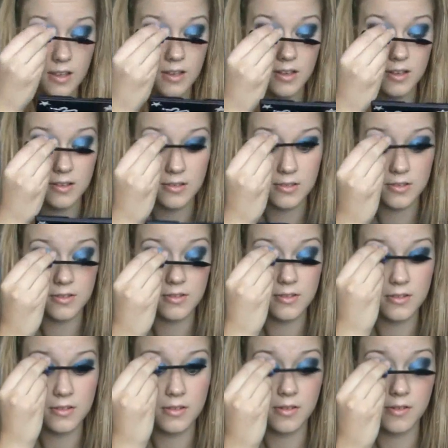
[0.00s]

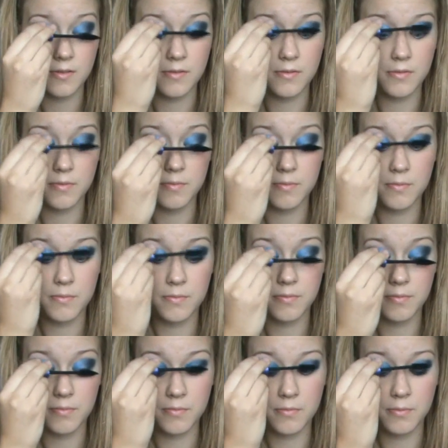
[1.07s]

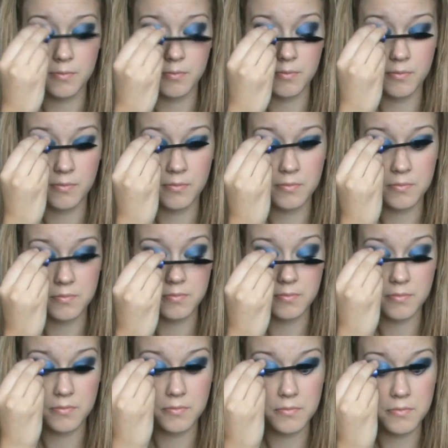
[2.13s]

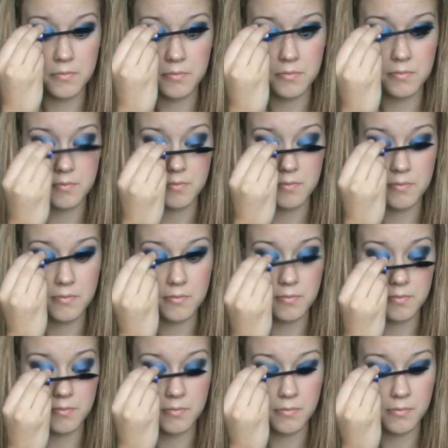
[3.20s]

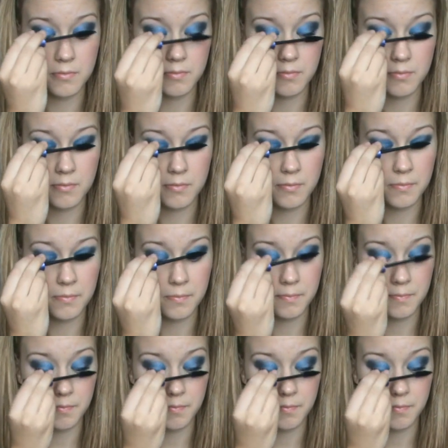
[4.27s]
(silence)